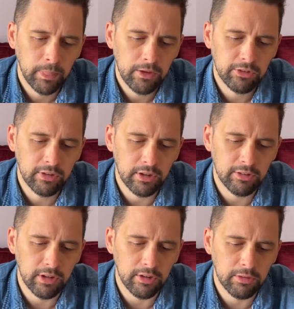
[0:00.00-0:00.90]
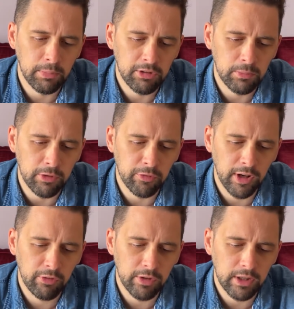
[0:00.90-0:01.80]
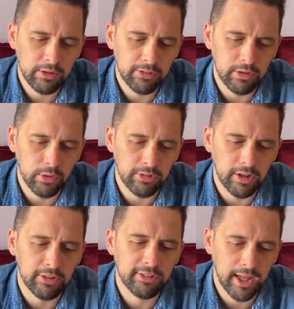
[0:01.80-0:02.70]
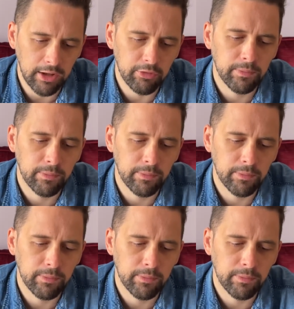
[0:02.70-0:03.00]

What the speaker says: 66 must be fluffy, 06 safe.